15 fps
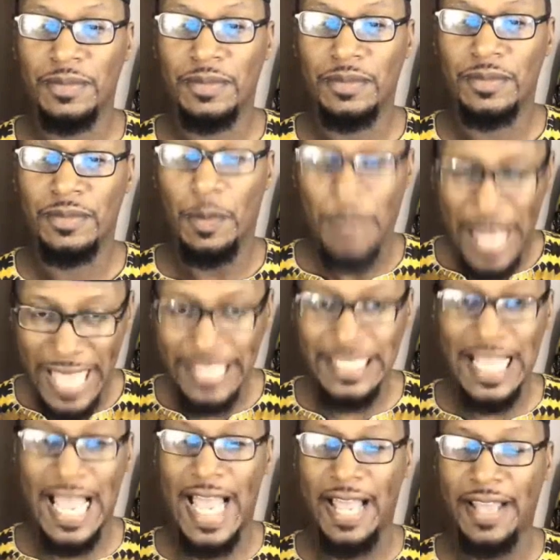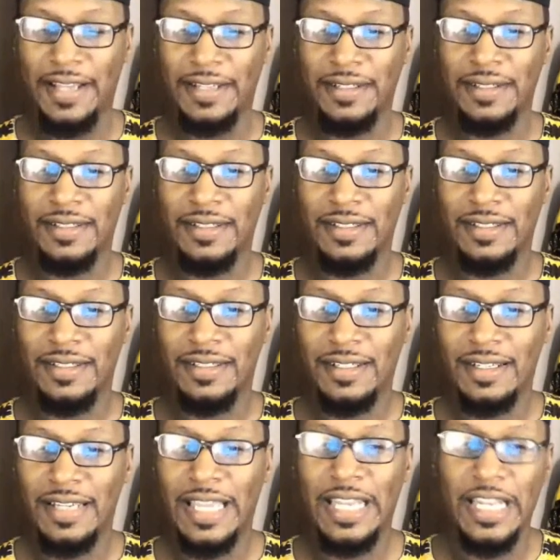the black side.
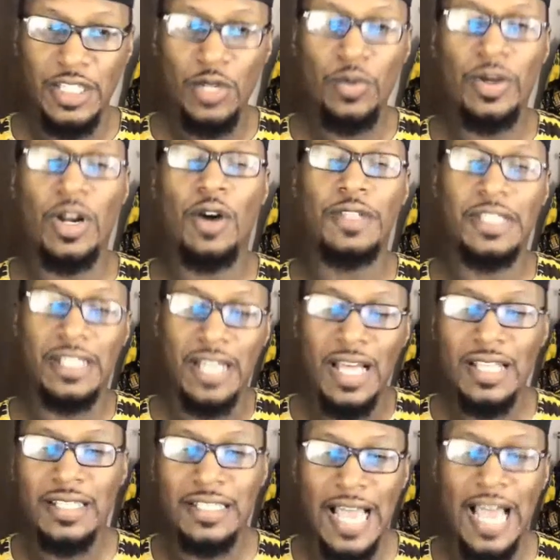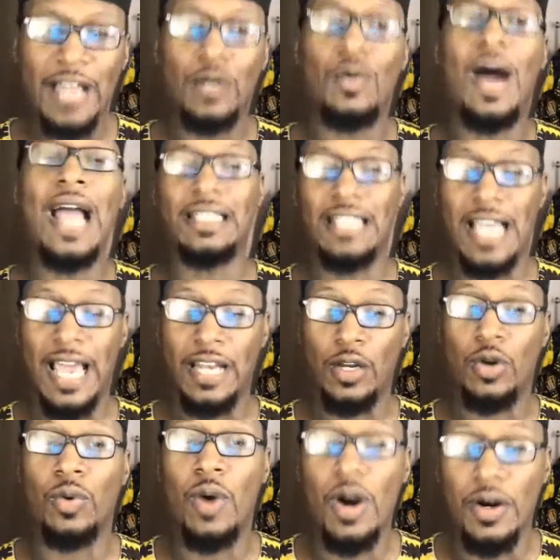And then she went over to the other side, the white side, to go
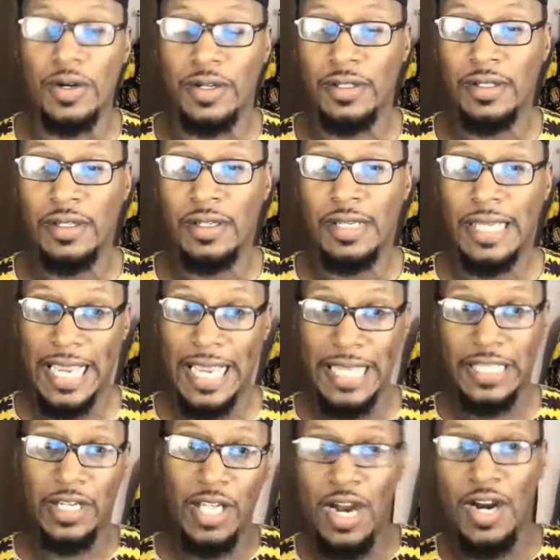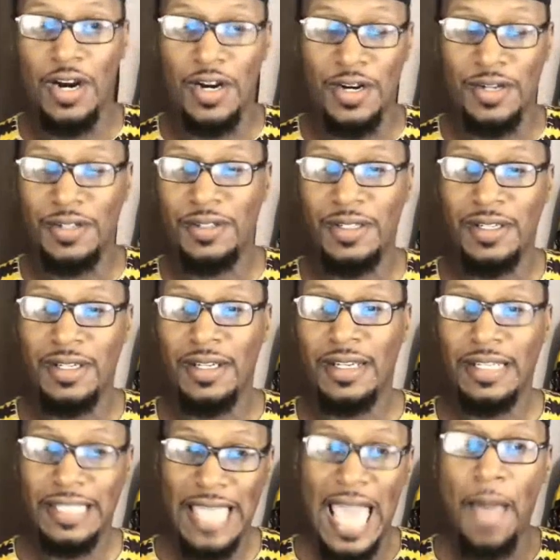to work and to learn
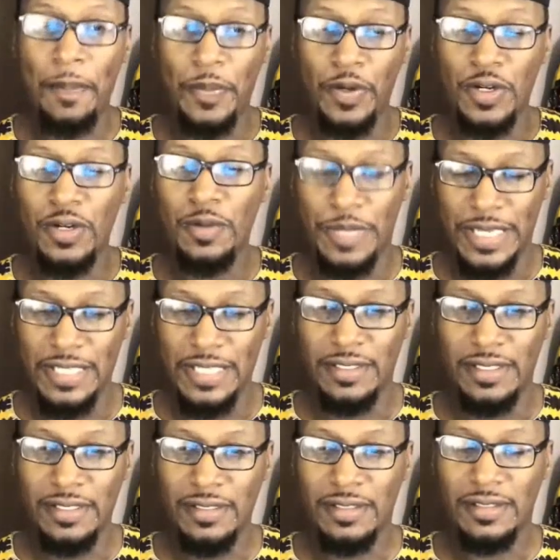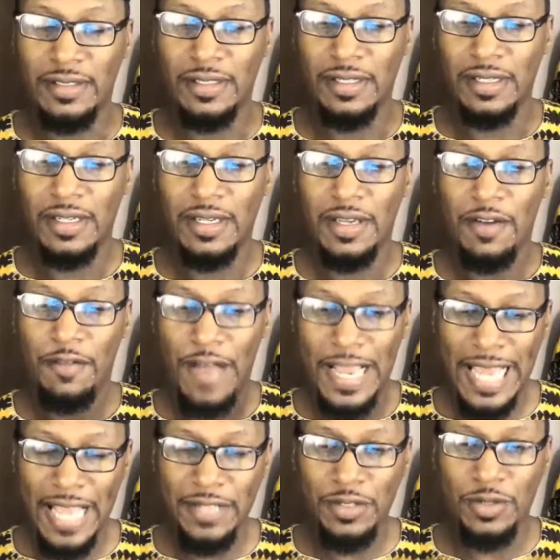capital, business,
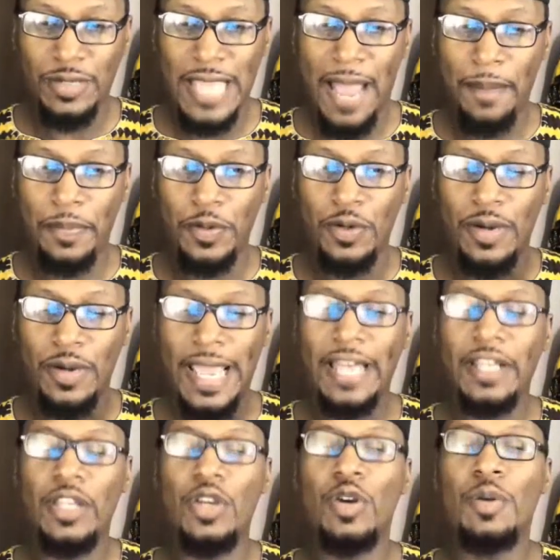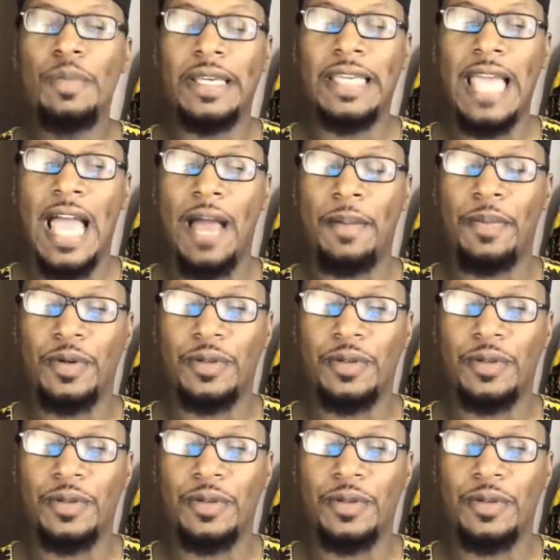financial capital, and human capital.